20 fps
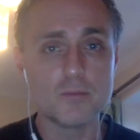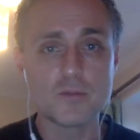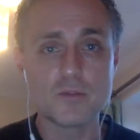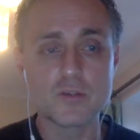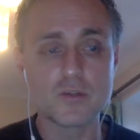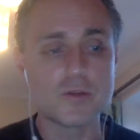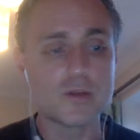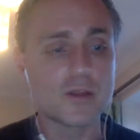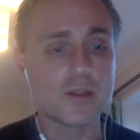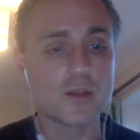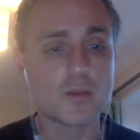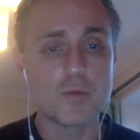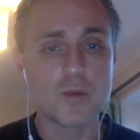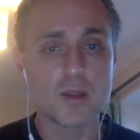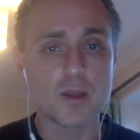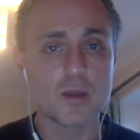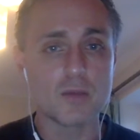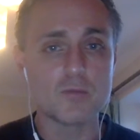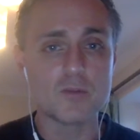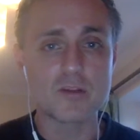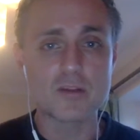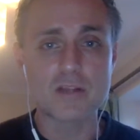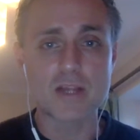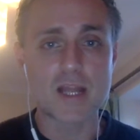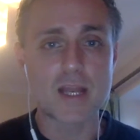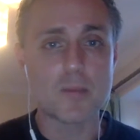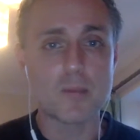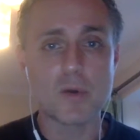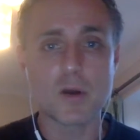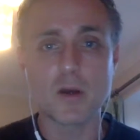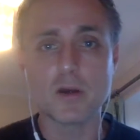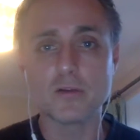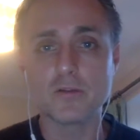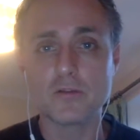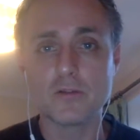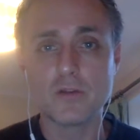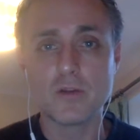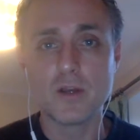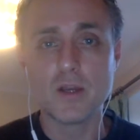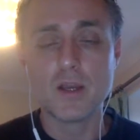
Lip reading: Do nothing with it. Just let it pass.